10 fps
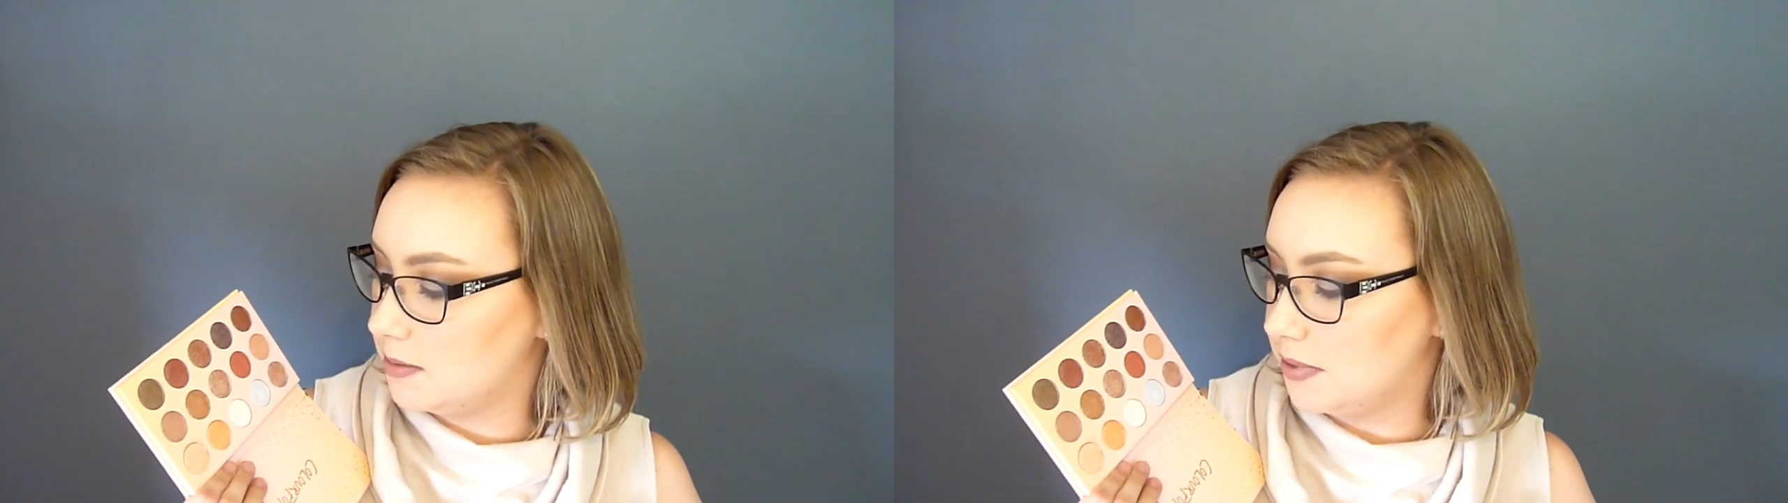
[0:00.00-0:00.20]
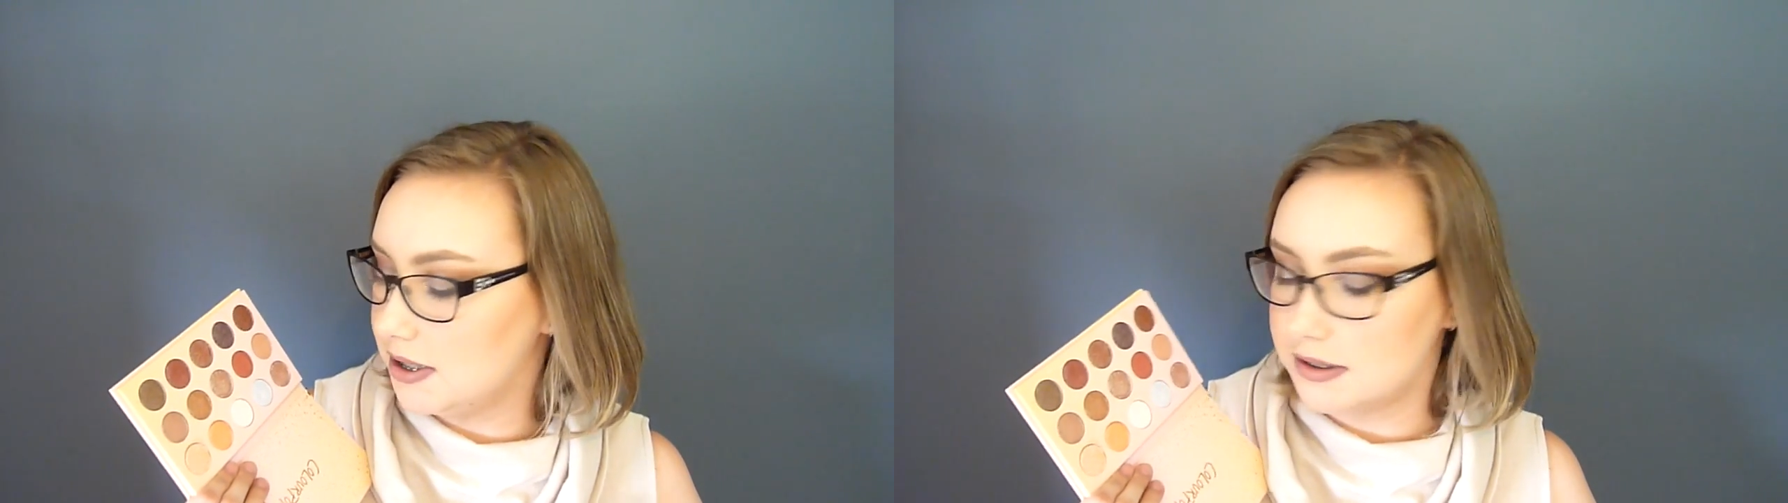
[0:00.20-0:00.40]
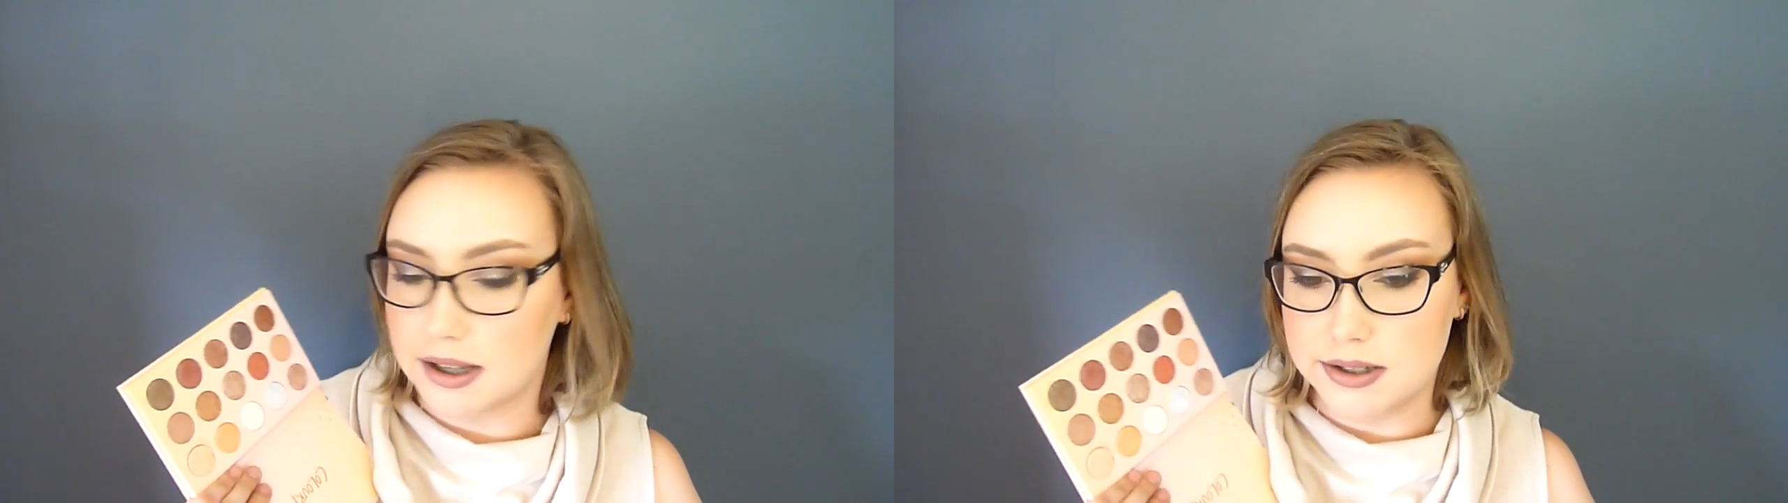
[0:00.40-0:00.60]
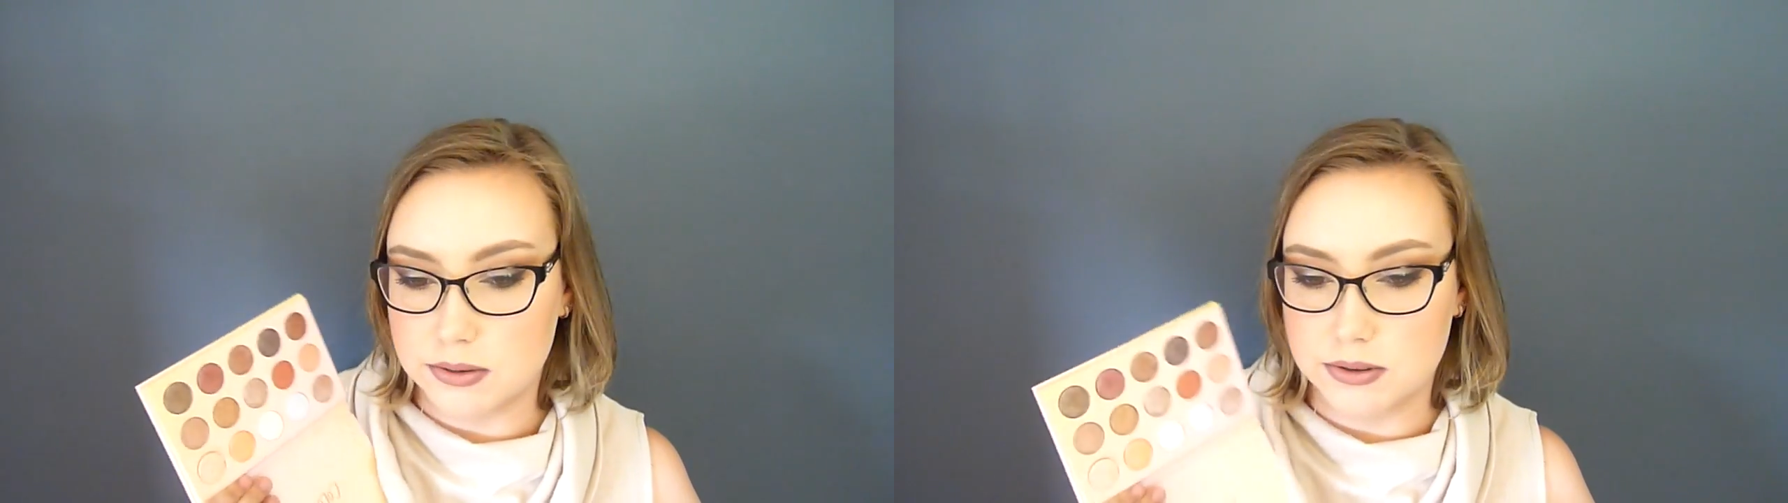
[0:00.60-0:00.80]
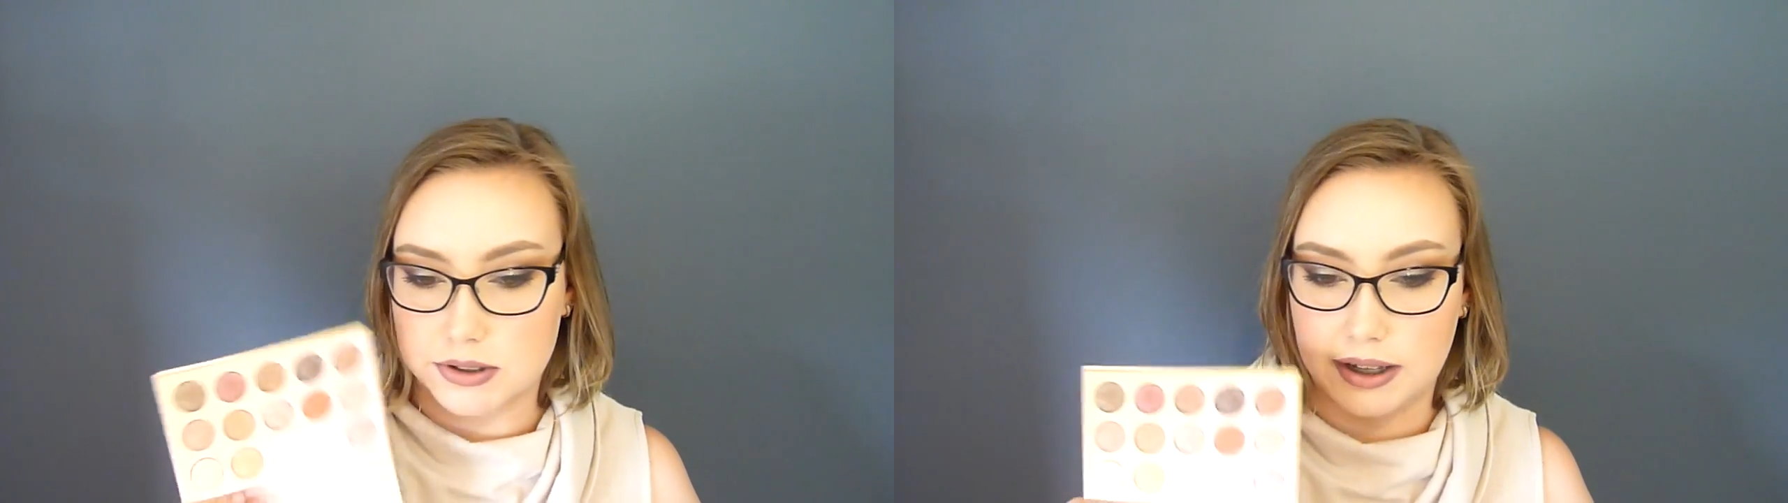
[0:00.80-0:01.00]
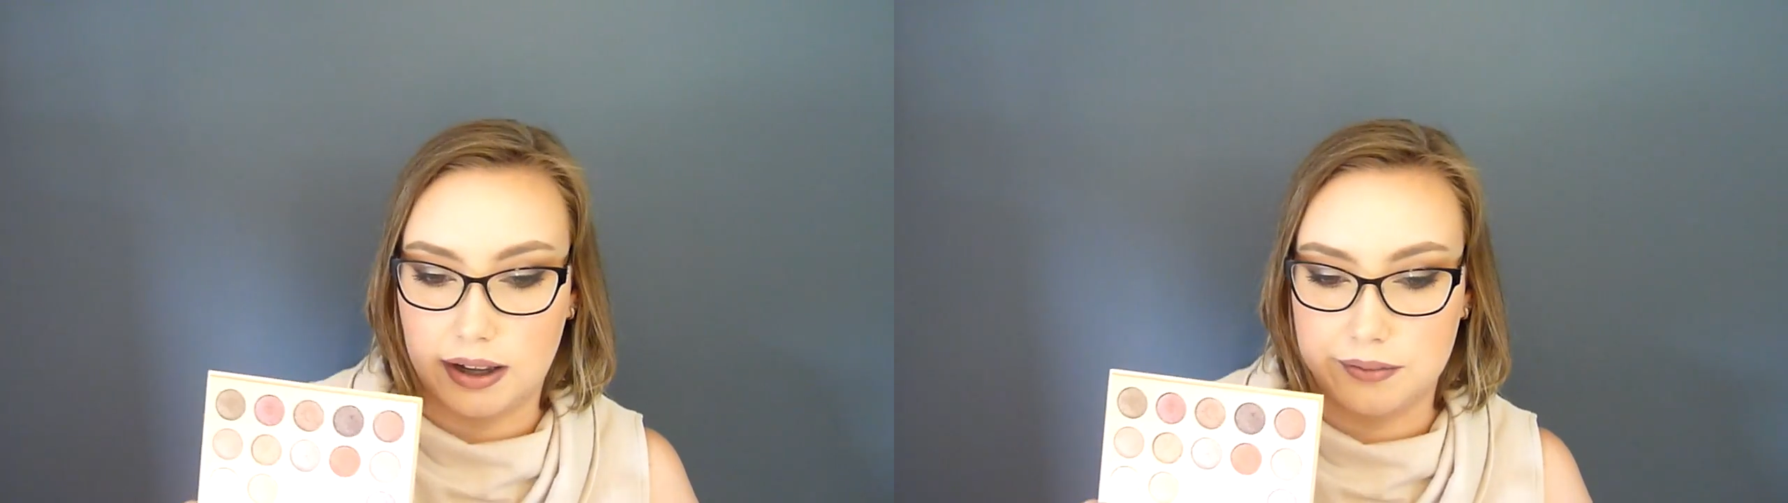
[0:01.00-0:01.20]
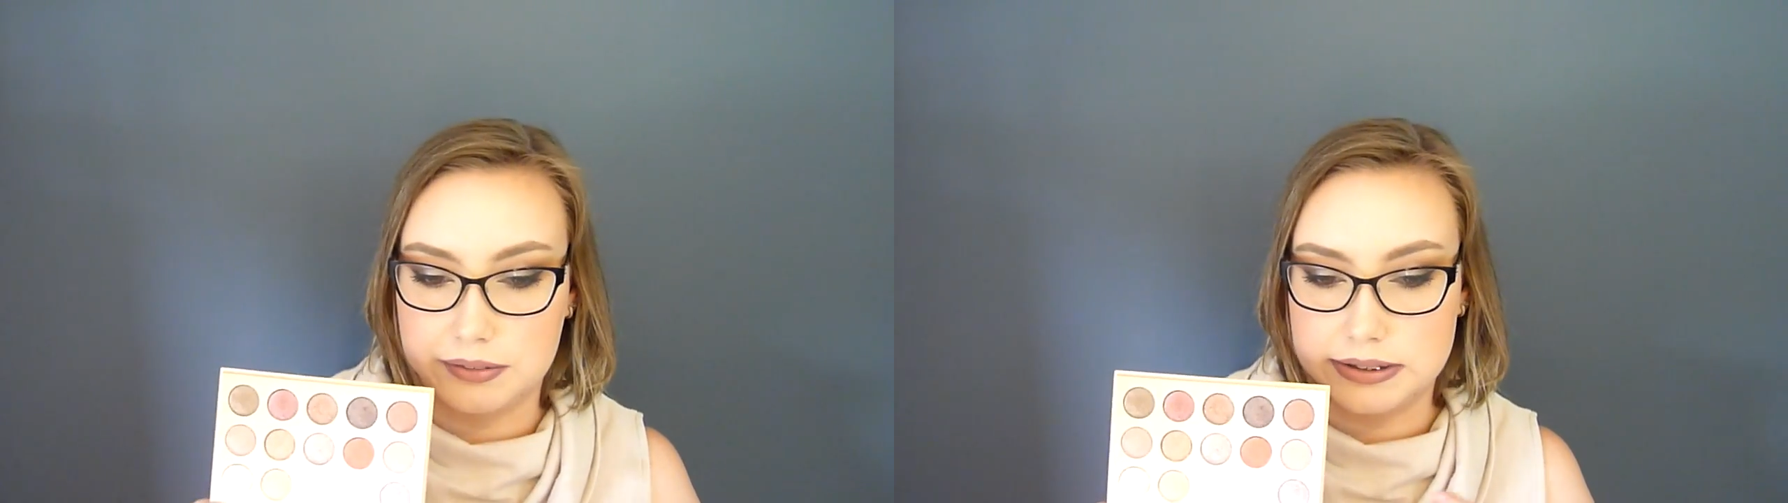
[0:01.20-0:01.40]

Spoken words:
but it does also have